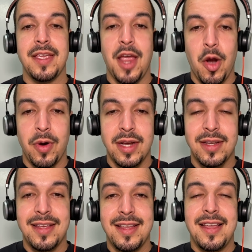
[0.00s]
All right.
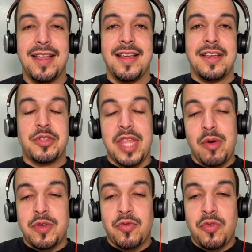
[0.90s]
So that
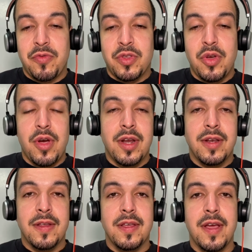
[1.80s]
was food for thought.
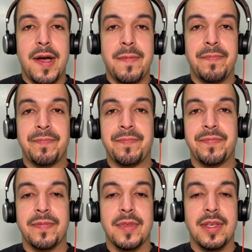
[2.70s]
Um
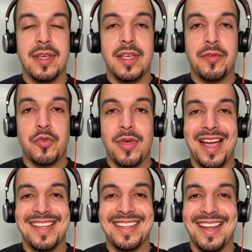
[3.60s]
if you
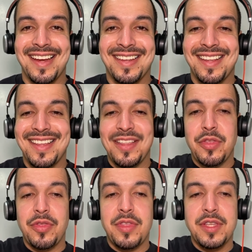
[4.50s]
guys liked
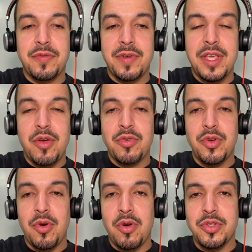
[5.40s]
this video,
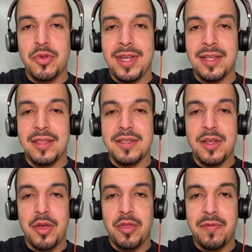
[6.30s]
you'll also like this
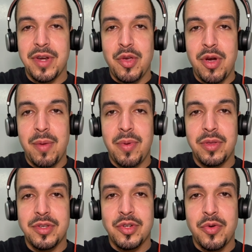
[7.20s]
other video up on
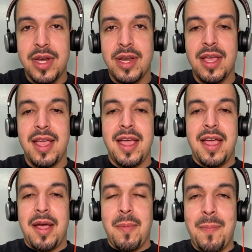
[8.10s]
the screen.
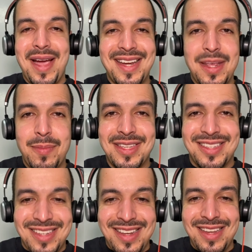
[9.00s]
My name is
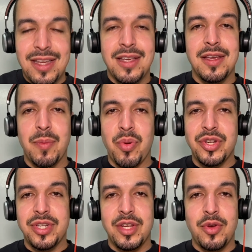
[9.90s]
Cee.
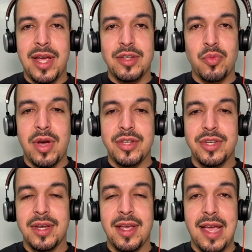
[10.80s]
Appreciate you guys
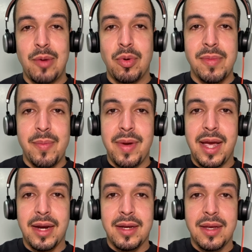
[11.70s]
watching. I will be
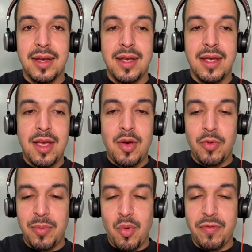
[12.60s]
back
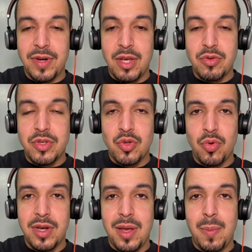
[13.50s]
with more videos
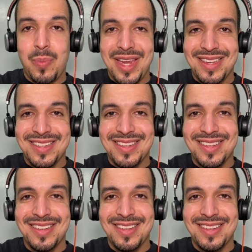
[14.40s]
soon. Peace.